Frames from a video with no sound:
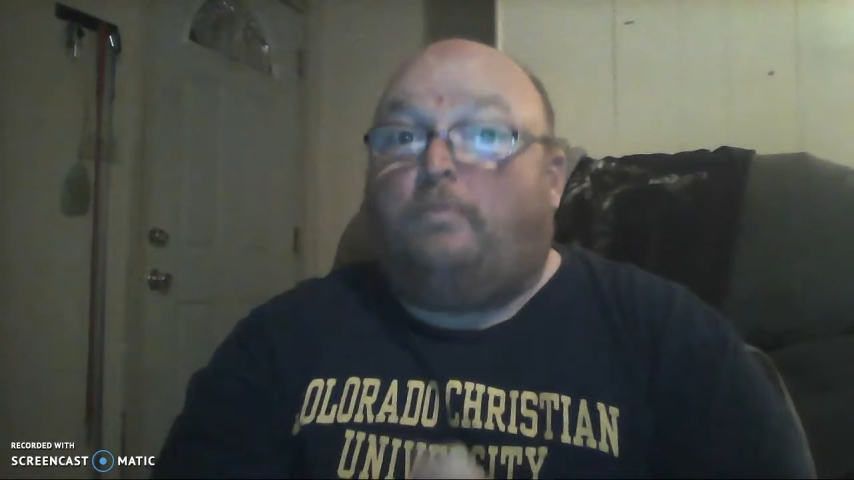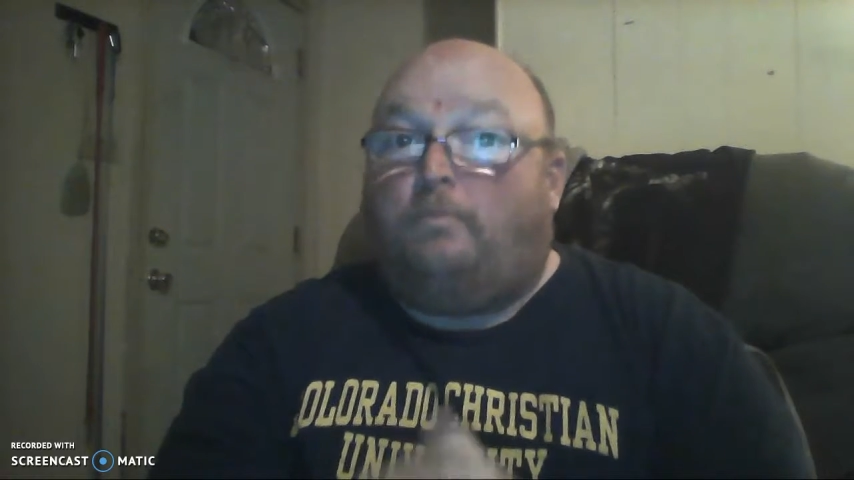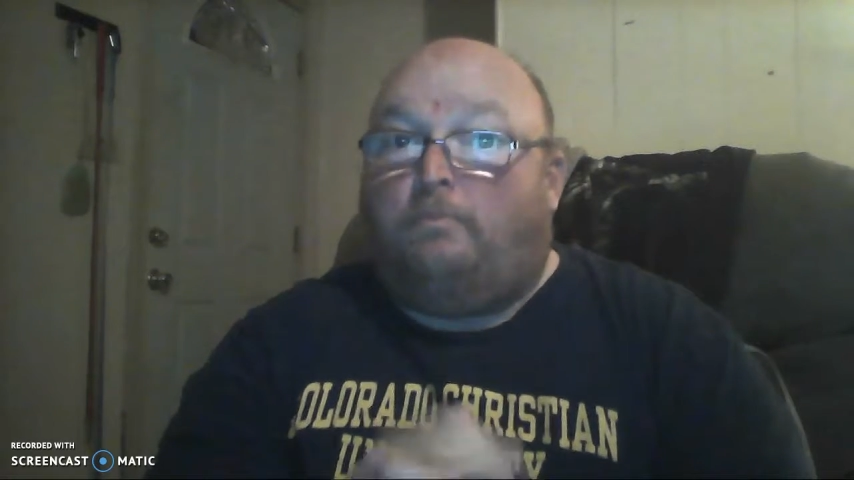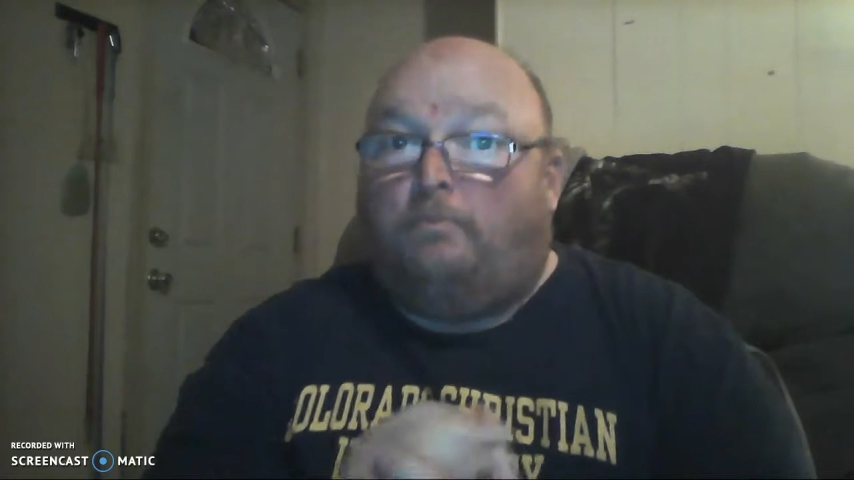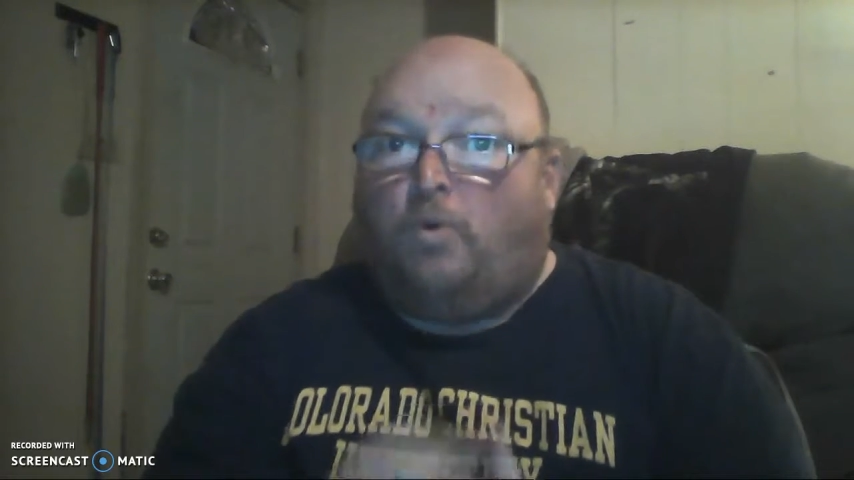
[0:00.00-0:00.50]

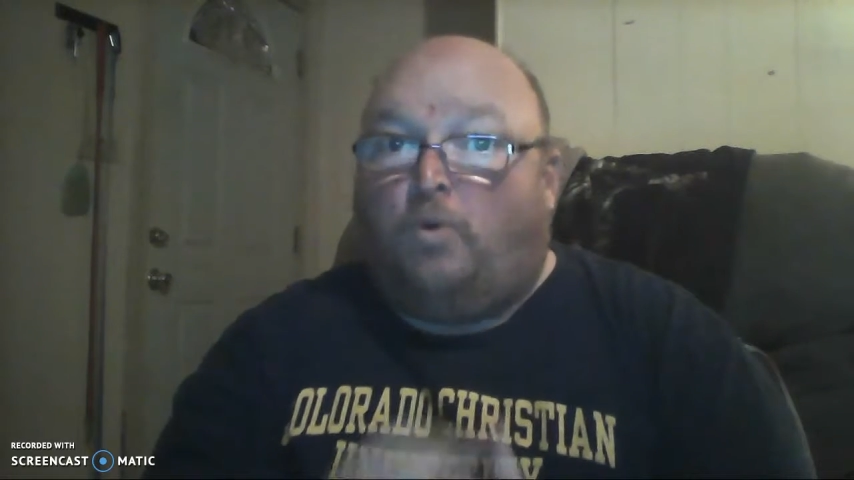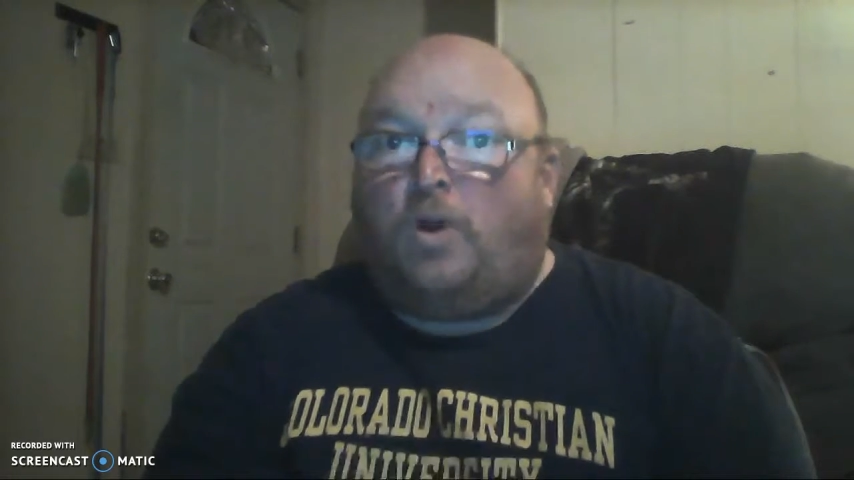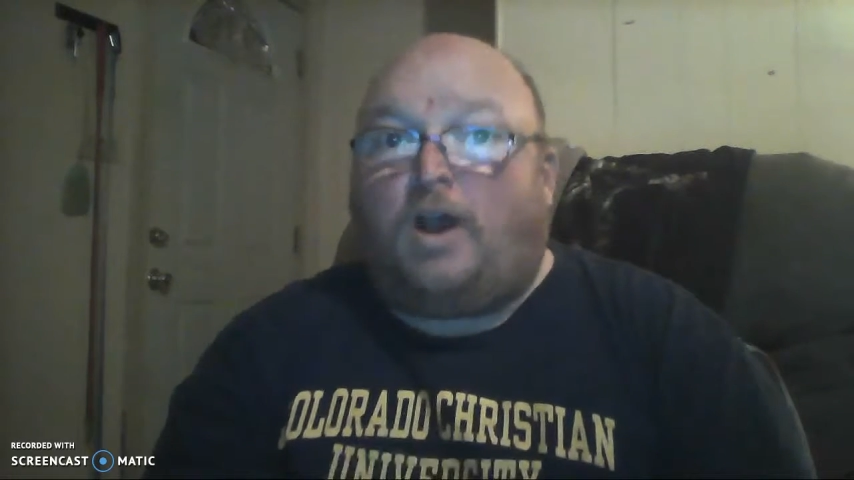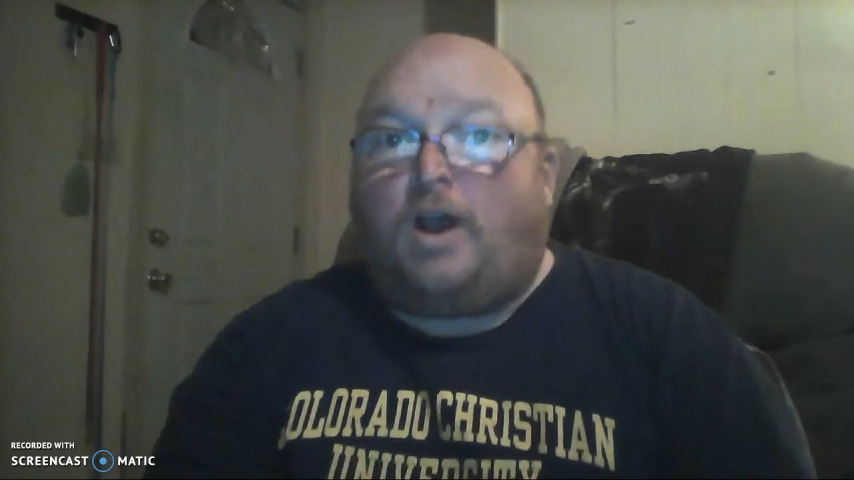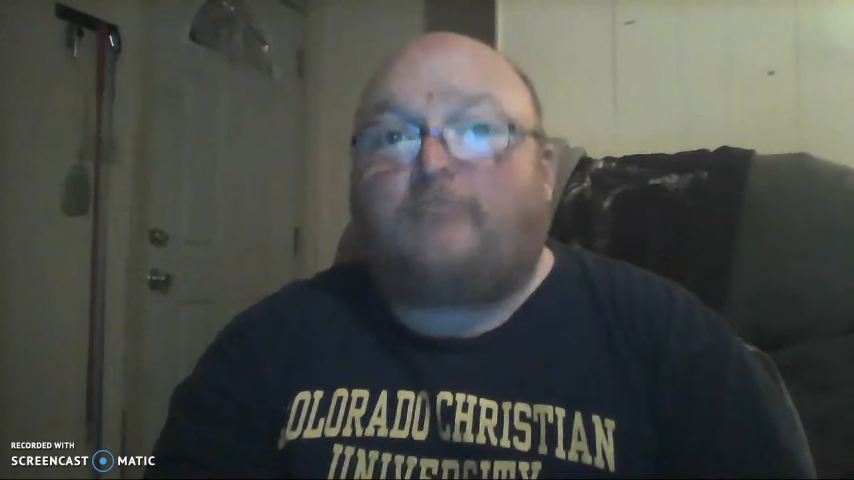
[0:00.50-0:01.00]

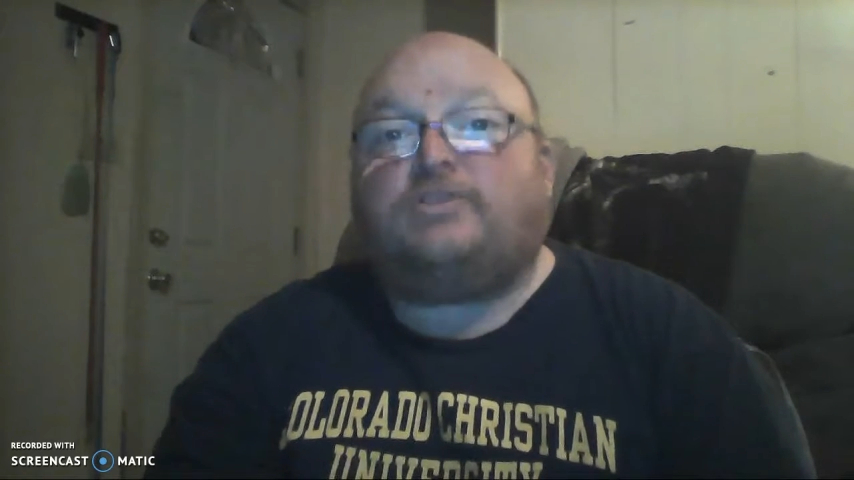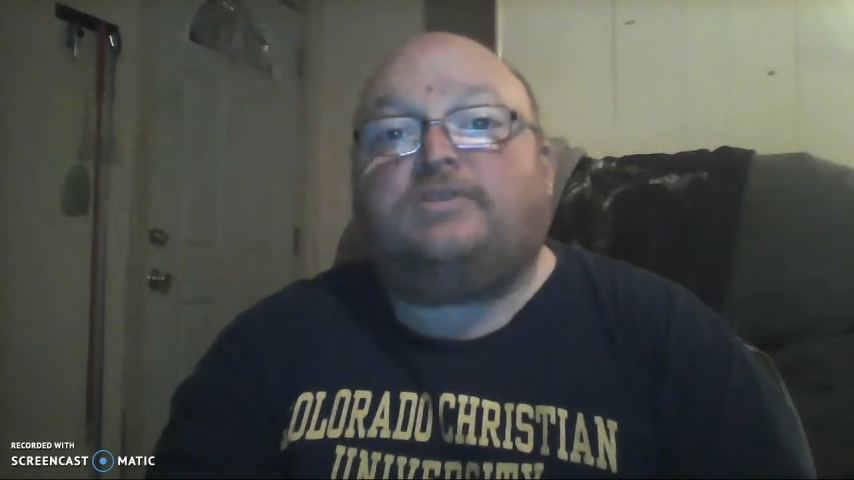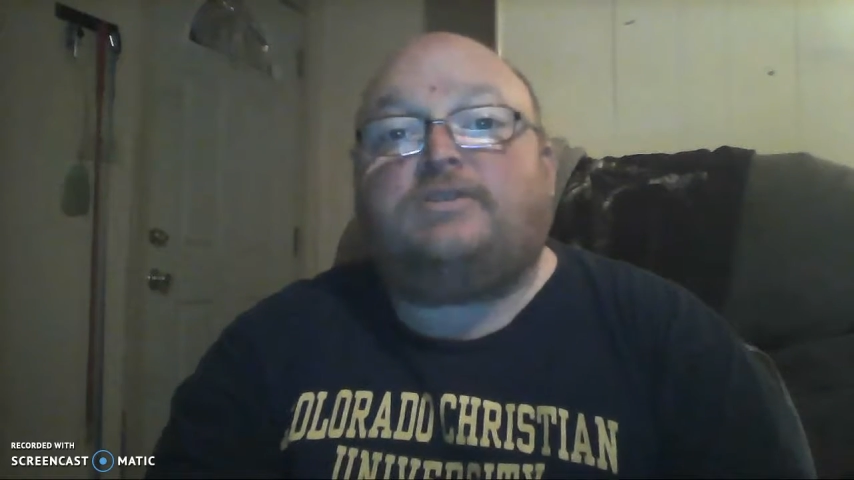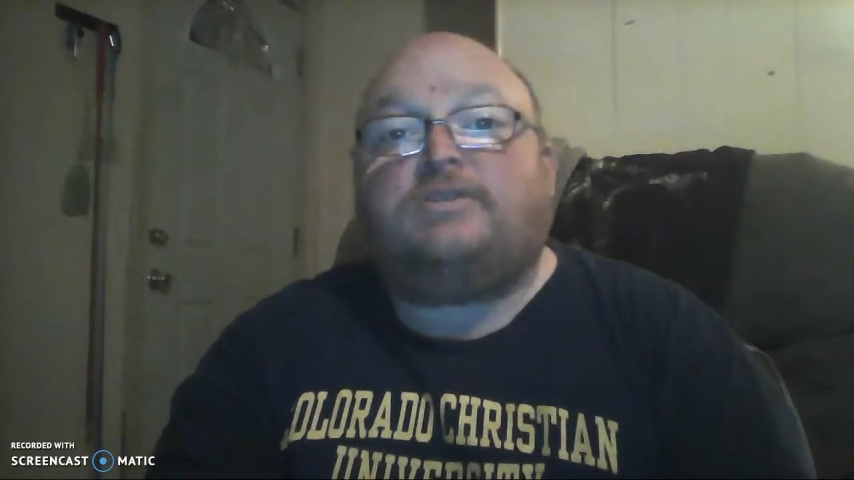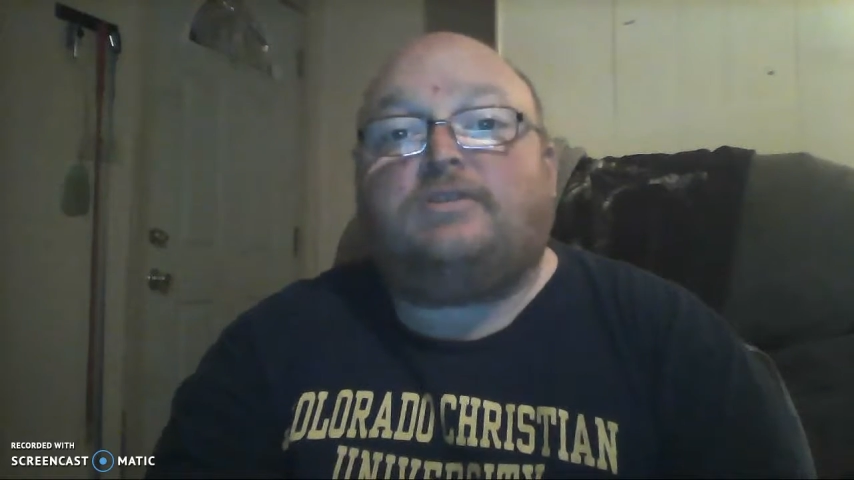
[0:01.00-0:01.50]
more
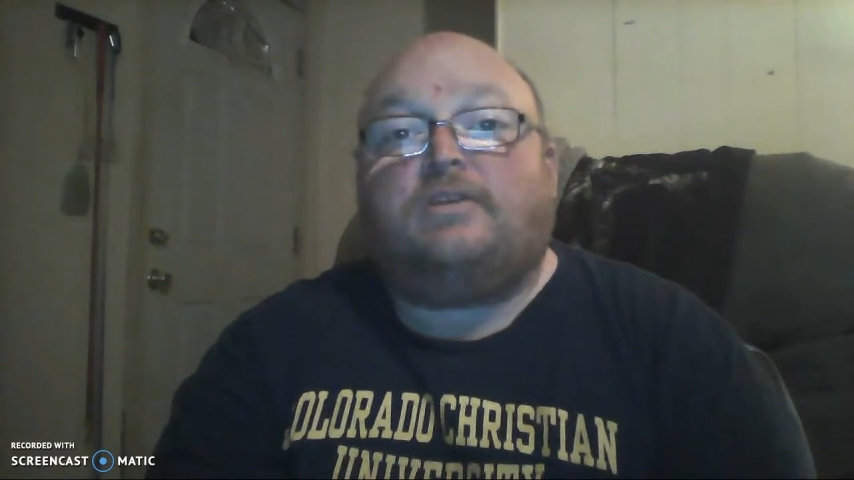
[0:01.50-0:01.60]
options.